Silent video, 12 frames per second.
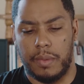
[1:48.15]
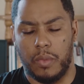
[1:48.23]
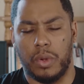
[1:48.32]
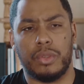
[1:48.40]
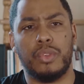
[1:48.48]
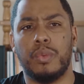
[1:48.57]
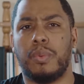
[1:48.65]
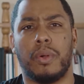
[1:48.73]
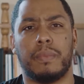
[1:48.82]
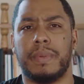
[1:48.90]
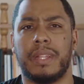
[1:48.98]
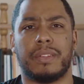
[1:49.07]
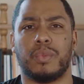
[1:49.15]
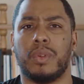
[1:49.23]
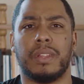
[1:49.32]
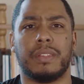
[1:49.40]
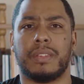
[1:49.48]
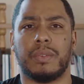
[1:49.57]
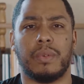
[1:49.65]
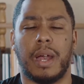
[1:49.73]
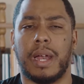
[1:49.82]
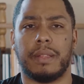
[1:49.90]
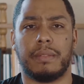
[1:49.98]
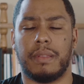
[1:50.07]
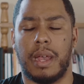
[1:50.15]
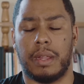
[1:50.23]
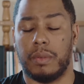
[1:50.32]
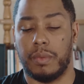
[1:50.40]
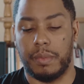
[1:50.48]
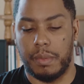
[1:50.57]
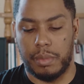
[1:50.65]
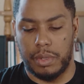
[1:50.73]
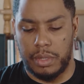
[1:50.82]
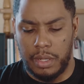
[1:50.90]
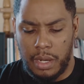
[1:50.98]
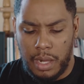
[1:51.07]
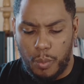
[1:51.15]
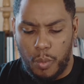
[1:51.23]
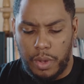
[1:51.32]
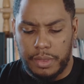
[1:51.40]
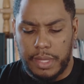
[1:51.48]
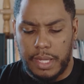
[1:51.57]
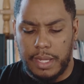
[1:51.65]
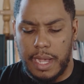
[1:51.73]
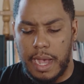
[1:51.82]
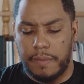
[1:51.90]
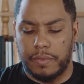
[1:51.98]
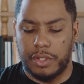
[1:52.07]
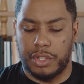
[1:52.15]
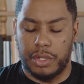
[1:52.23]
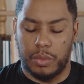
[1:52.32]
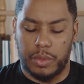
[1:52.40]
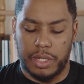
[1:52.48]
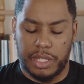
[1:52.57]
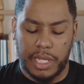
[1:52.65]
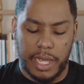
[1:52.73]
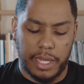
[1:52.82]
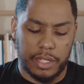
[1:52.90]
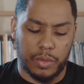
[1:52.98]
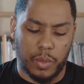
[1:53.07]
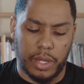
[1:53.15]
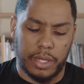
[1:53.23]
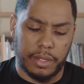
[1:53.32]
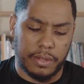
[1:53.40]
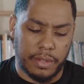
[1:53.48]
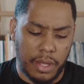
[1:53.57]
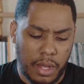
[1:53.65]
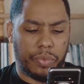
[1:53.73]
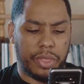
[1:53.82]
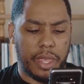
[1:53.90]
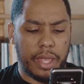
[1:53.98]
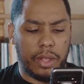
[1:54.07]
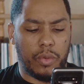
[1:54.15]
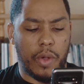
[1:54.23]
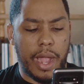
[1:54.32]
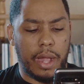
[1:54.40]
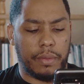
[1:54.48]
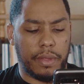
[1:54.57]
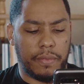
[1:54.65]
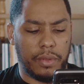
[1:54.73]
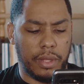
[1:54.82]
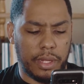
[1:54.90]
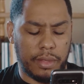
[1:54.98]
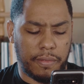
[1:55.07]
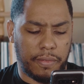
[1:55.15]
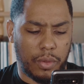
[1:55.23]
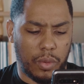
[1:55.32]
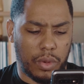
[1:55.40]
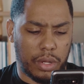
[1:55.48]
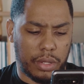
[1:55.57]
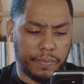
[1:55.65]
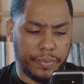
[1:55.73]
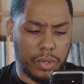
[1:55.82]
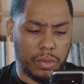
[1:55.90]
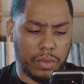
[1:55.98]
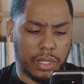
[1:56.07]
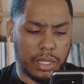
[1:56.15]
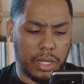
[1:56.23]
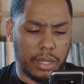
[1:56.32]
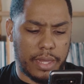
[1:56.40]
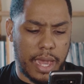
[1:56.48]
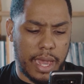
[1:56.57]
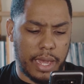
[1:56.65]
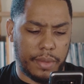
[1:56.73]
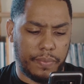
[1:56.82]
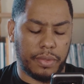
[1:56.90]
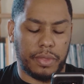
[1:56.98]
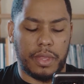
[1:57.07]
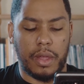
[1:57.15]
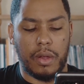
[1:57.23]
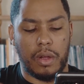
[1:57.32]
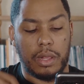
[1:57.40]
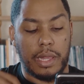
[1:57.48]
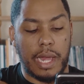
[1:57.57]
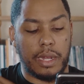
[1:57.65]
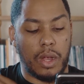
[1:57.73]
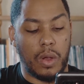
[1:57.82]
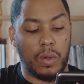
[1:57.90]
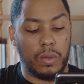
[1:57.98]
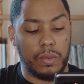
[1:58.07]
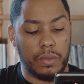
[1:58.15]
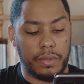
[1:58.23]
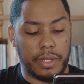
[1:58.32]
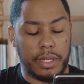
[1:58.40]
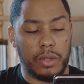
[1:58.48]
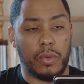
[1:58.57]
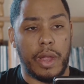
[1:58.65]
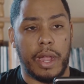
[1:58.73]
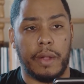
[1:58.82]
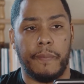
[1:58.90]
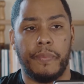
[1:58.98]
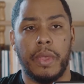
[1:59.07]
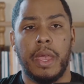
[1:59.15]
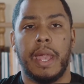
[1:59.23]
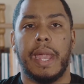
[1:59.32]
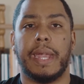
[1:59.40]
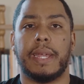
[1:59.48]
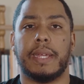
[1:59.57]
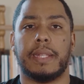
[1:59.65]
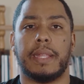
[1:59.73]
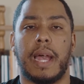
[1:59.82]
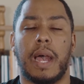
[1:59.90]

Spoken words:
or Newport Beach, one of the two, I don't remember. One thing I for sure would have changed was the ground. If you look at the floor, you will see that there are a lot of holes in the ground, and